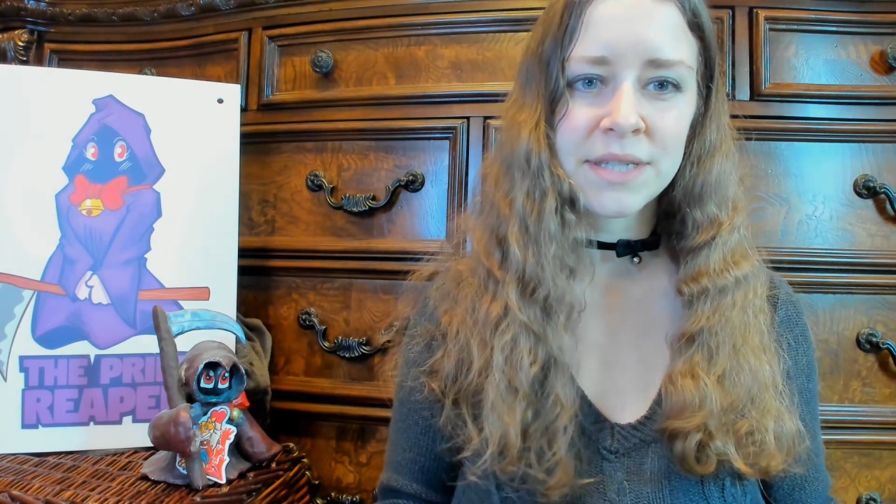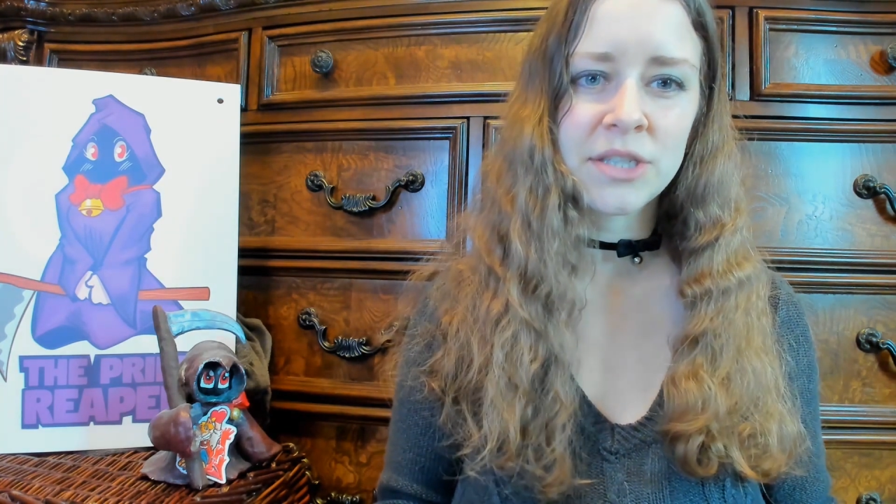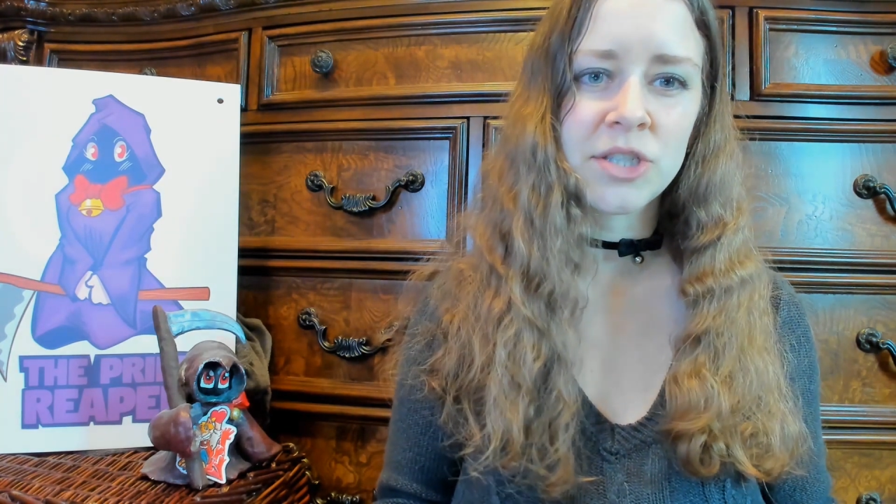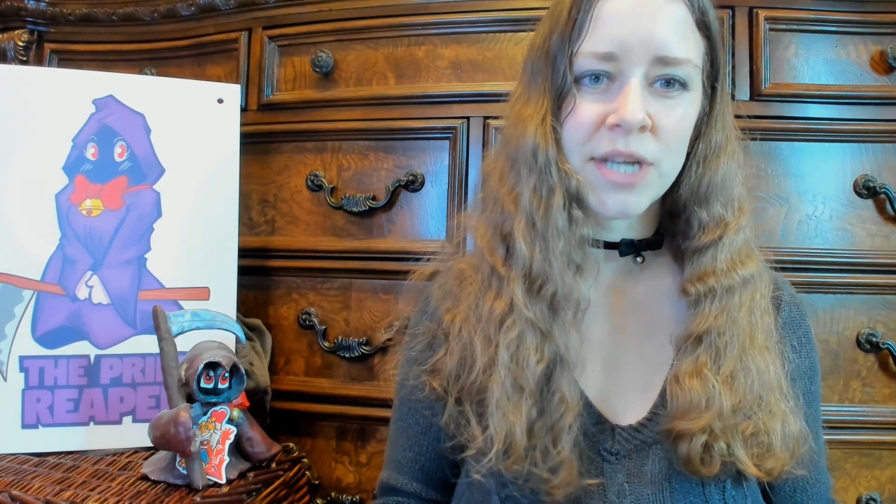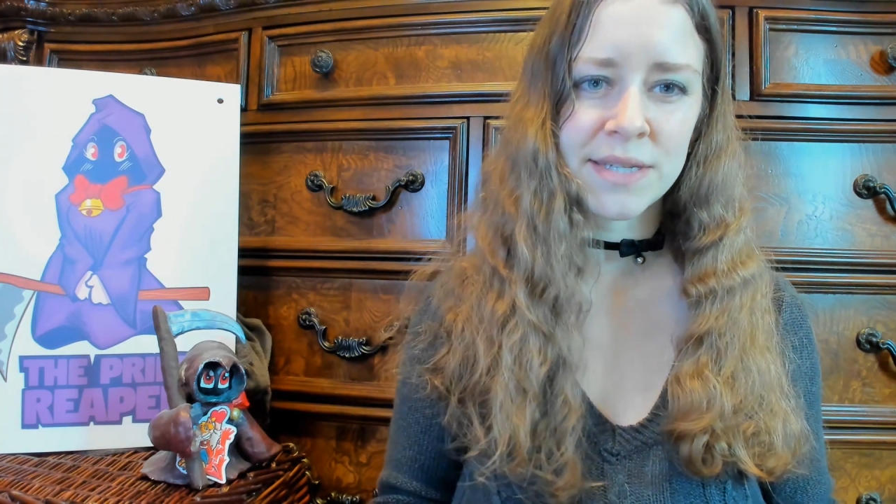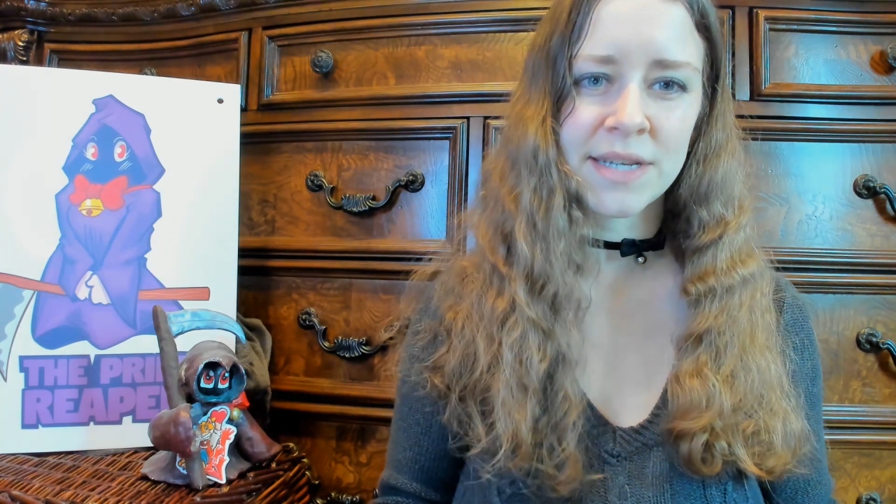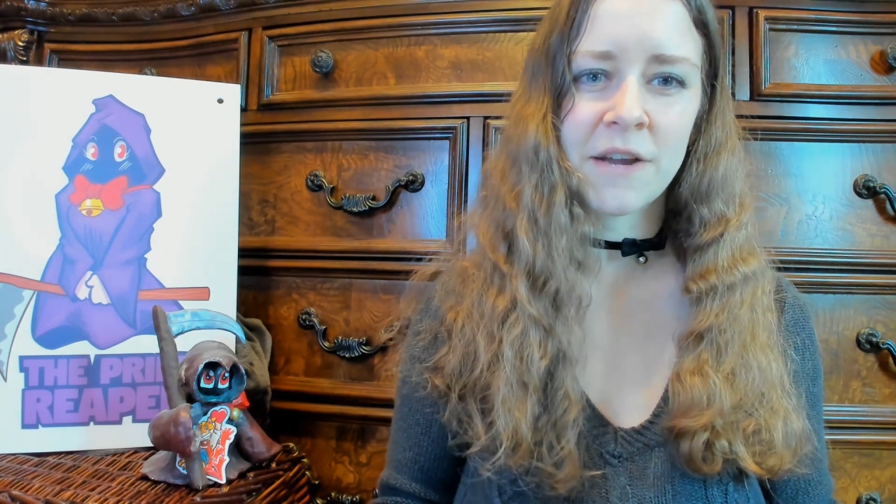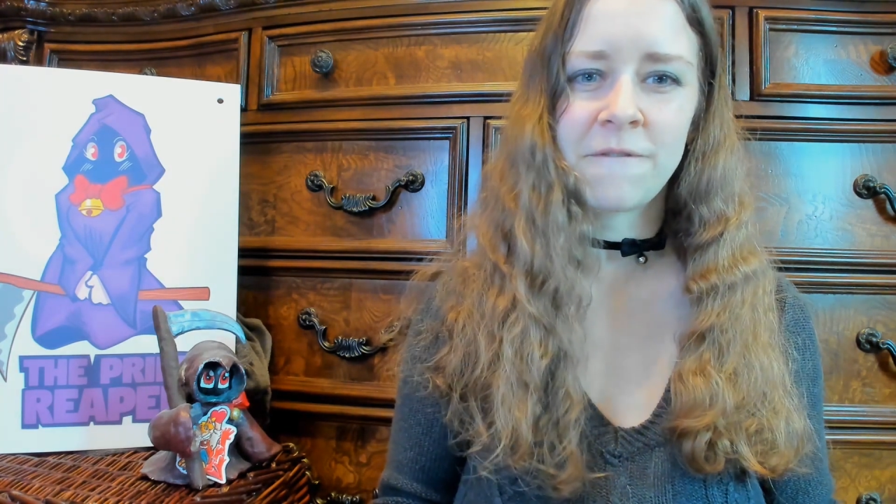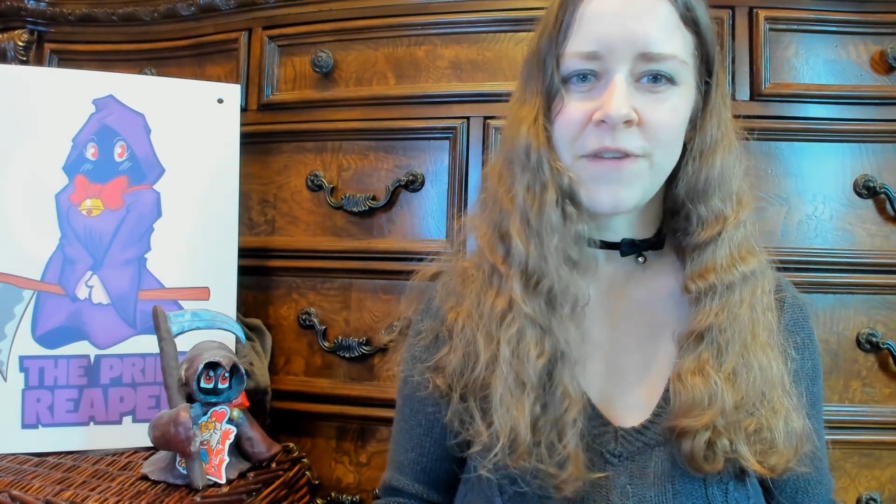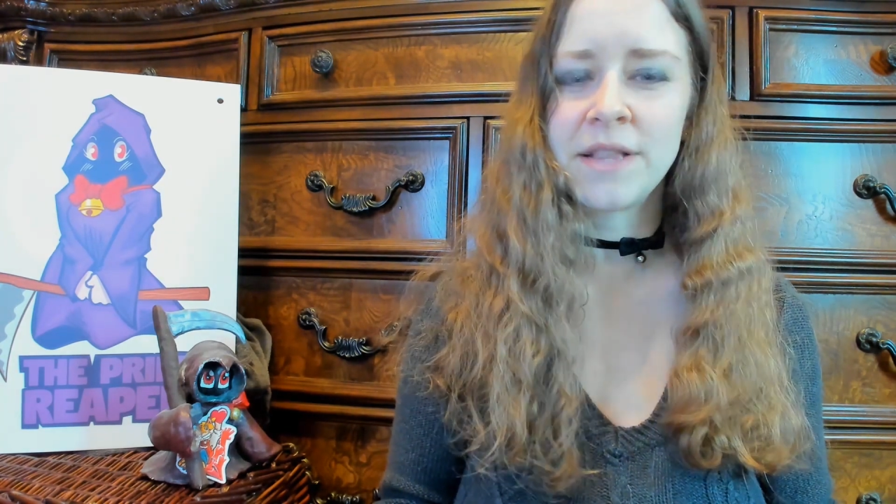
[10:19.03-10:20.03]
in
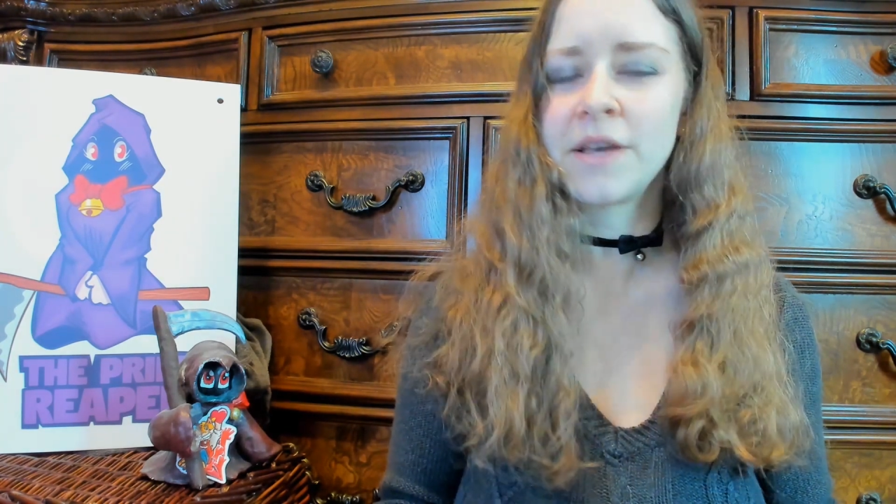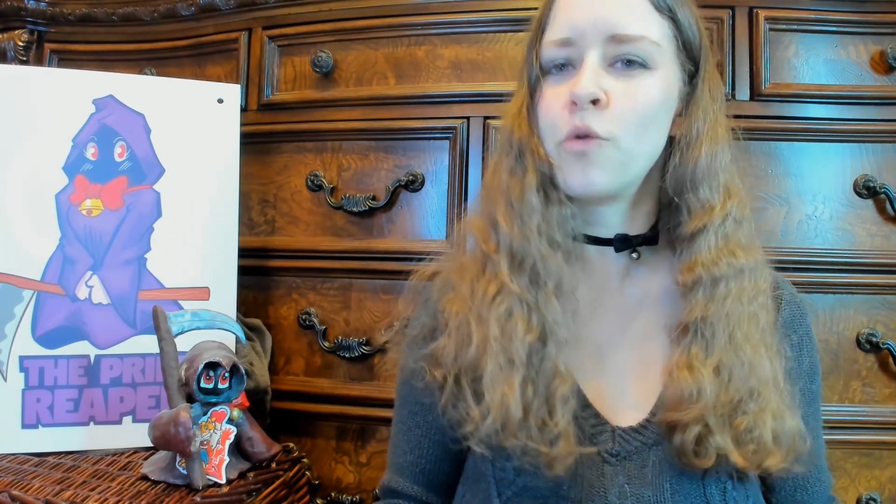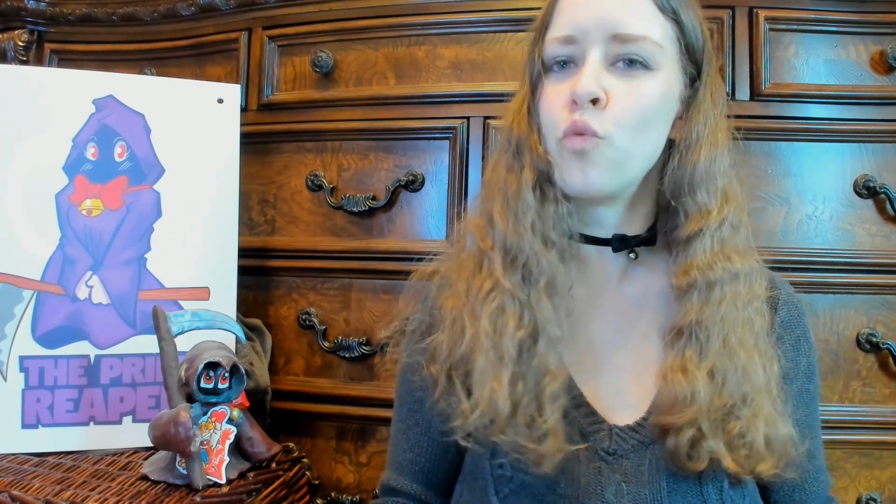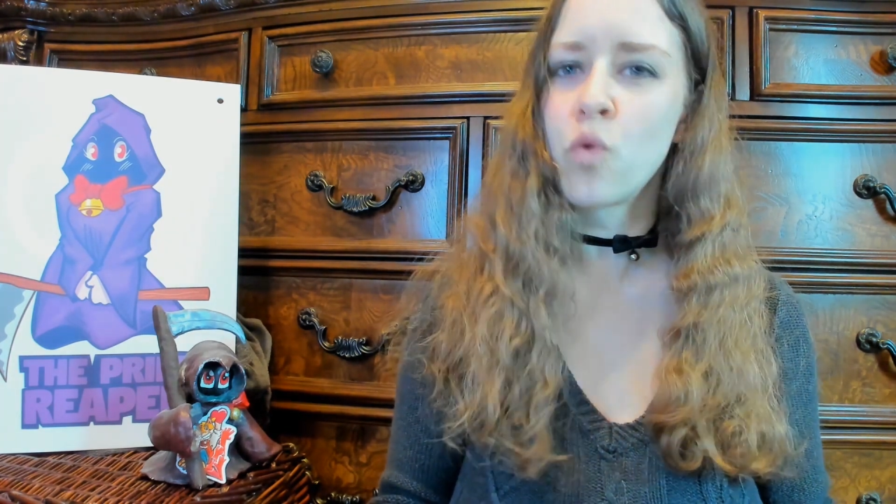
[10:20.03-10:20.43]
Jessica feeling